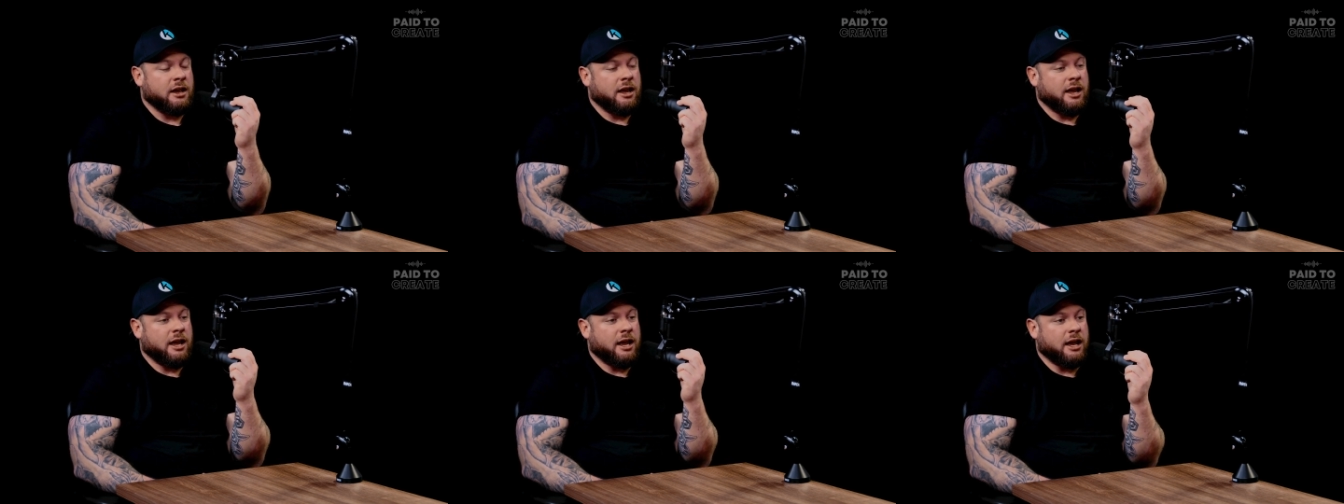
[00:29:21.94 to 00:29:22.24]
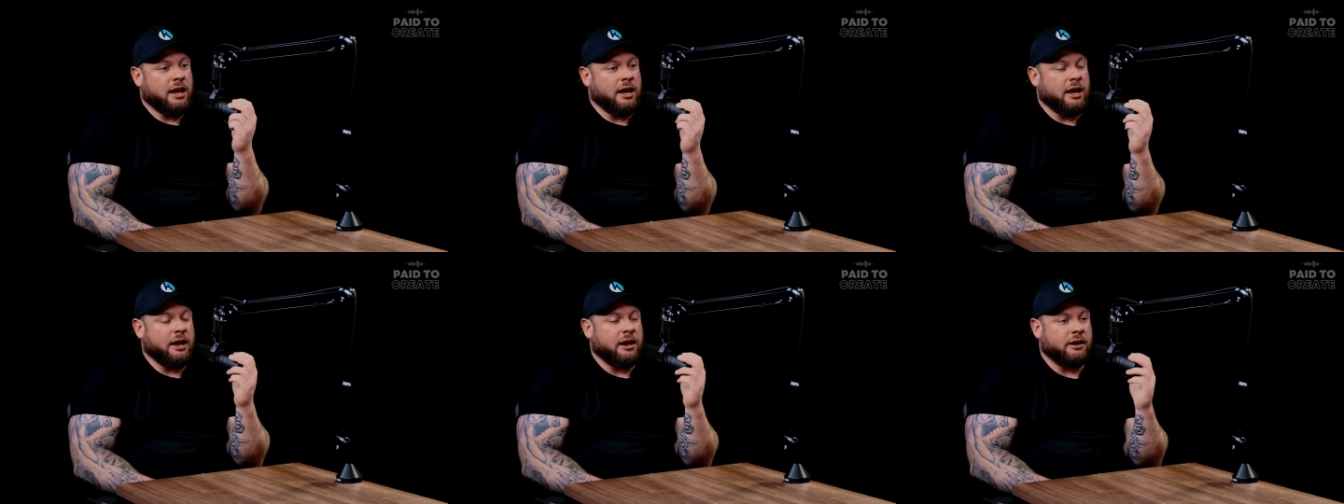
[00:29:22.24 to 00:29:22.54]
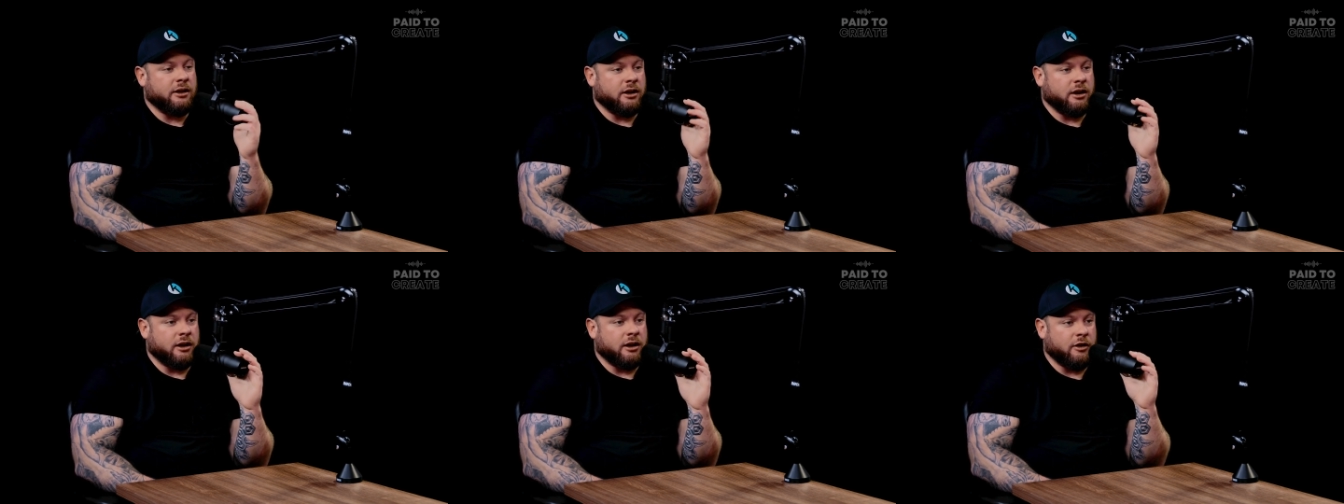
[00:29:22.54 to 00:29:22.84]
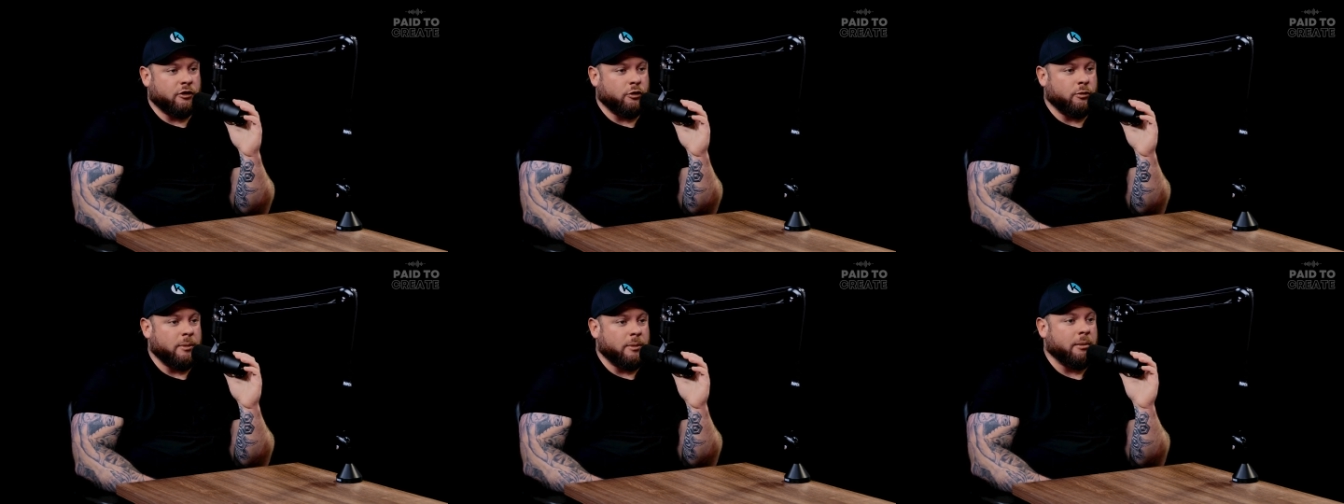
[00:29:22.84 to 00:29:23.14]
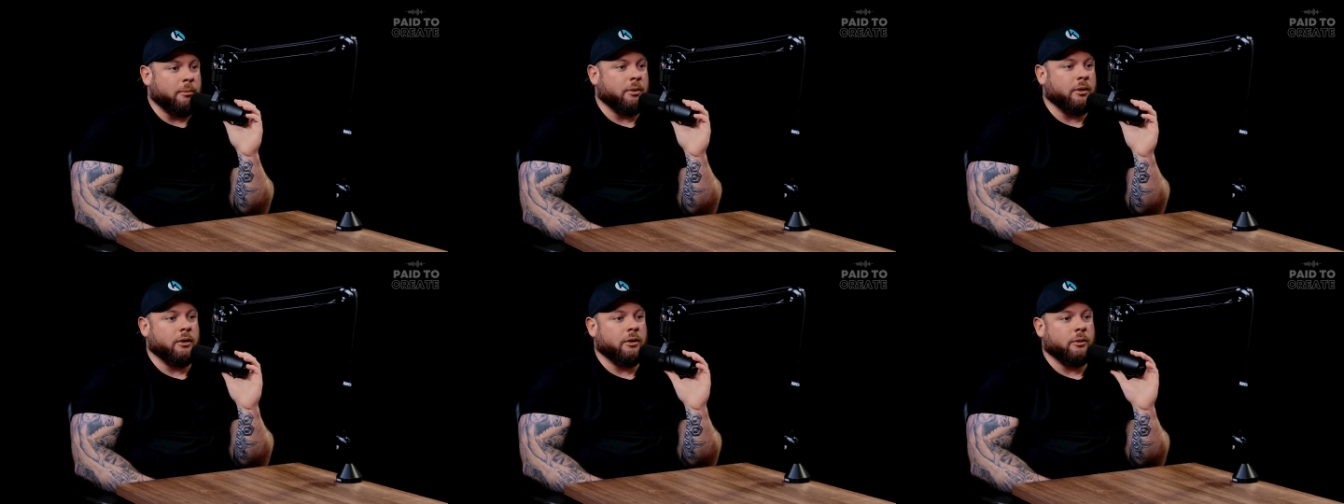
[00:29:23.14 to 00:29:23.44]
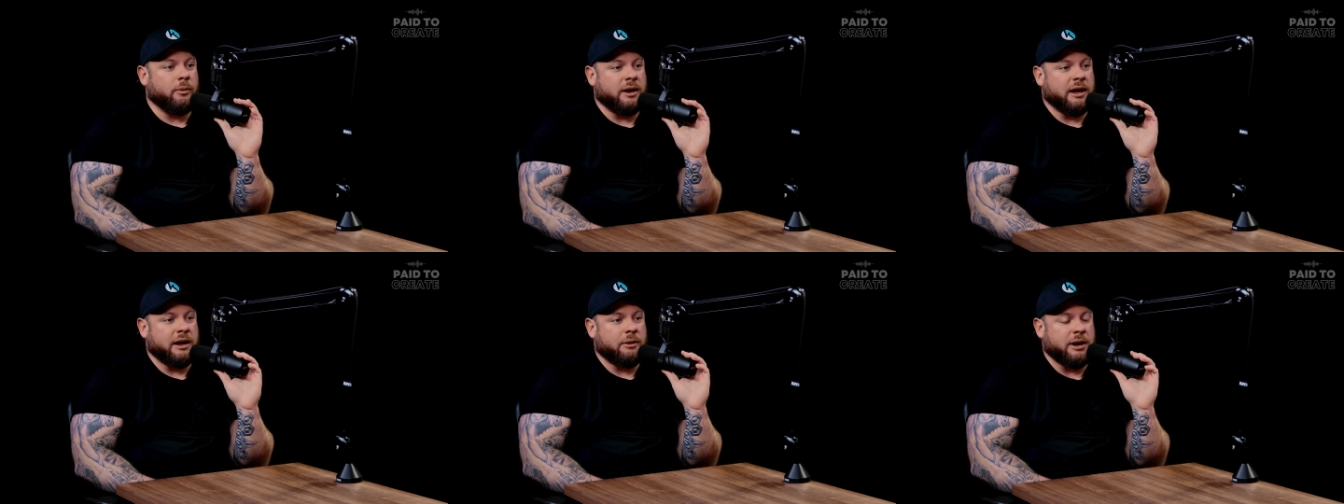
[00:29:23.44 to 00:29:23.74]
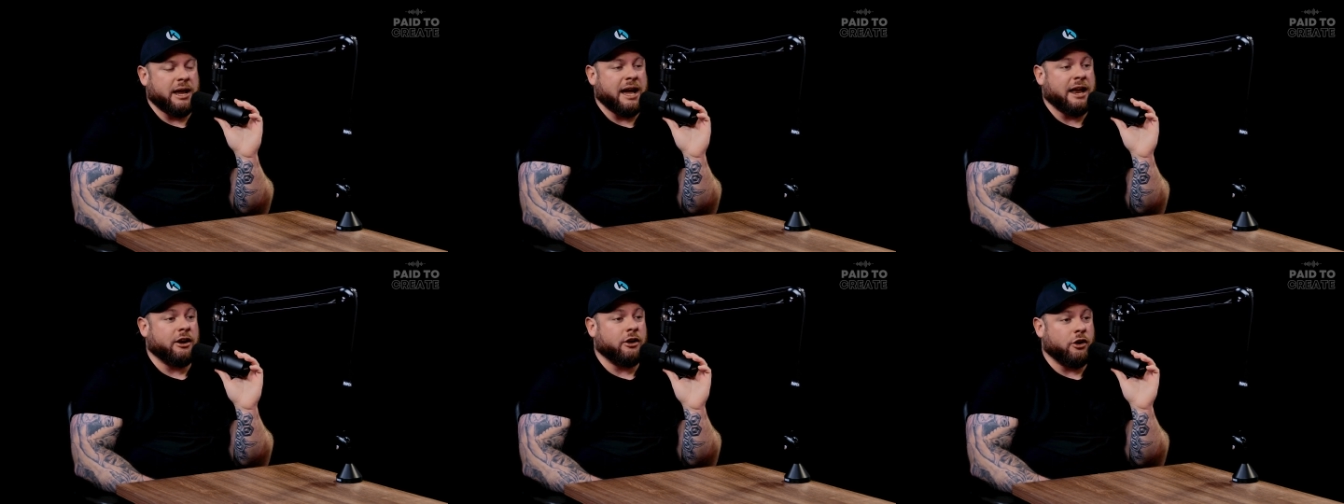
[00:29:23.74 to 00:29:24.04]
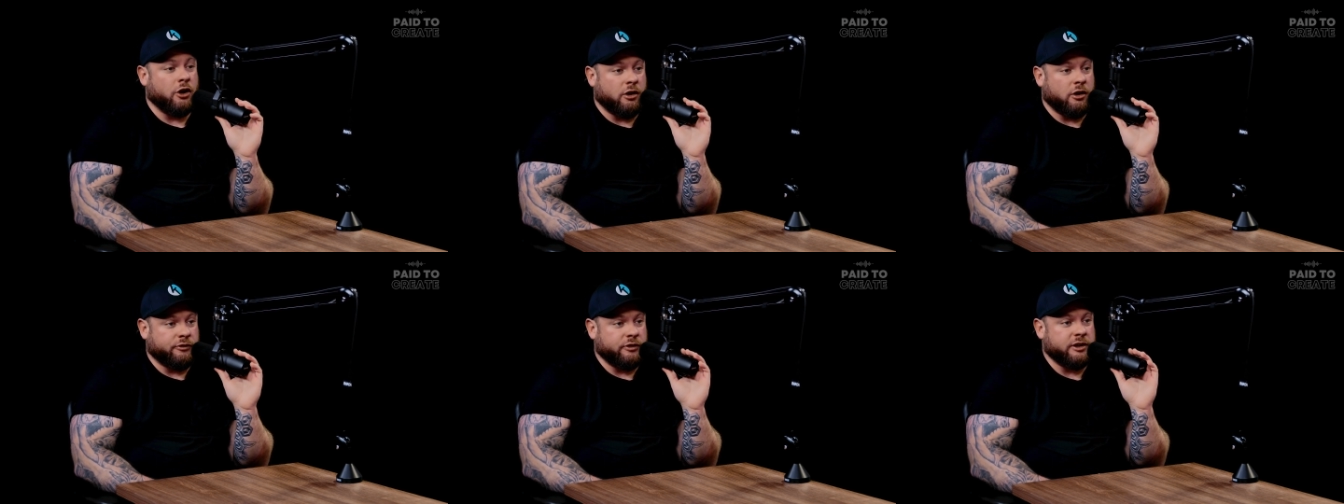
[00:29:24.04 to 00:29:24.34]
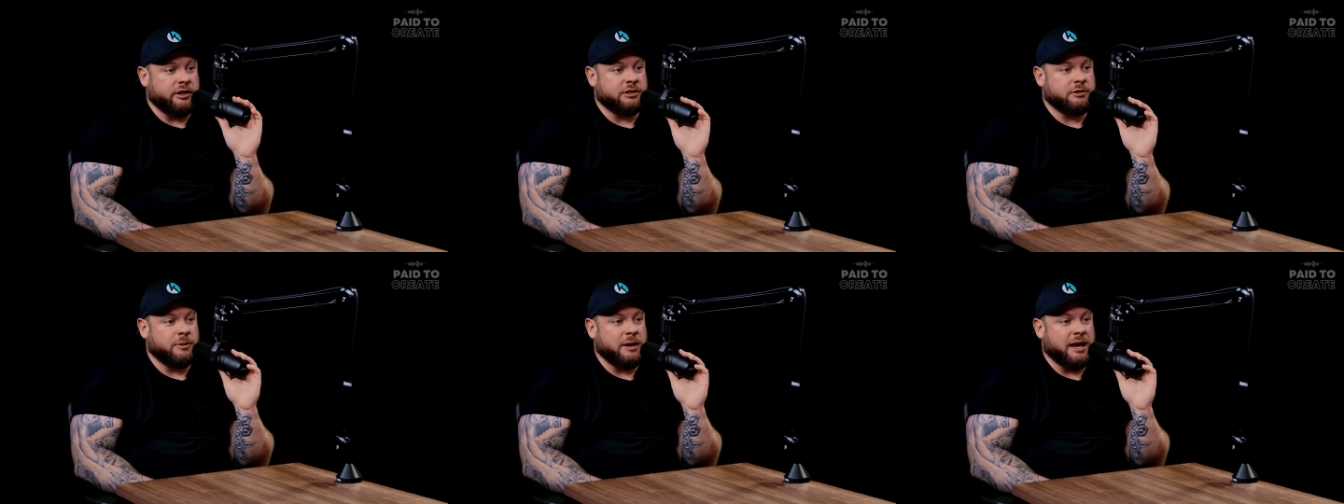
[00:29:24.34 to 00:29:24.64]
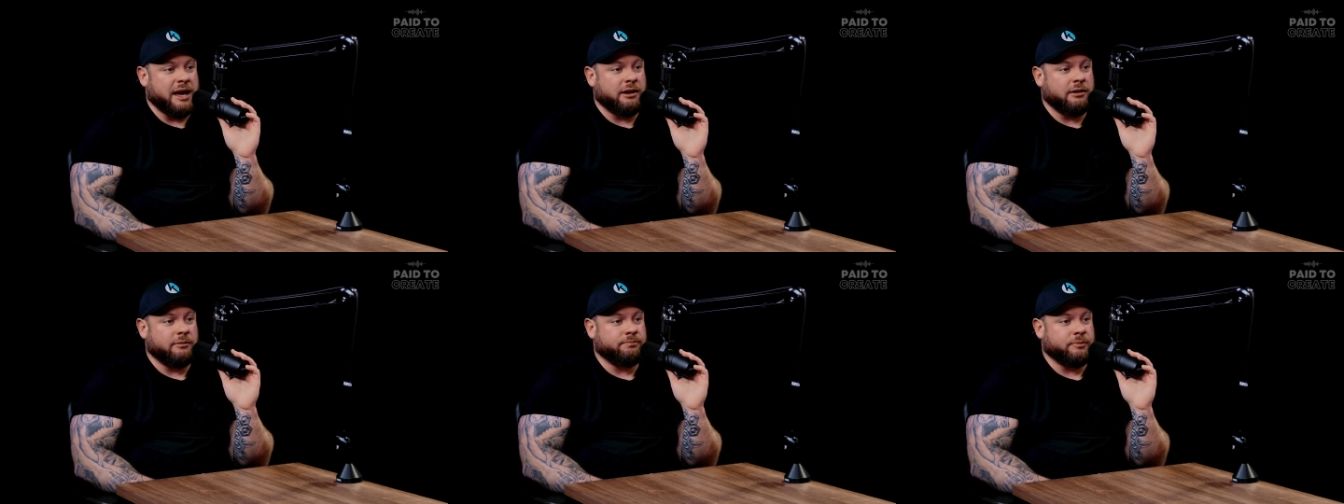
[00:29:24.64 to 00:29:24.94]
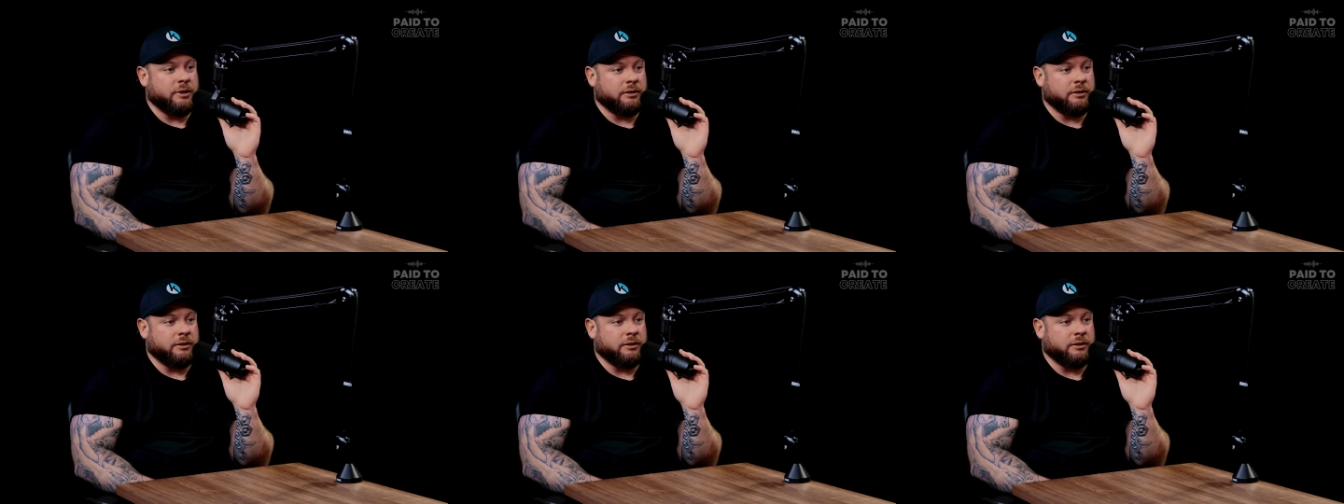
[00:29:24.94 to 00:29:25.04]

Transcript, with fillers: And I remember we we had an office, we had a,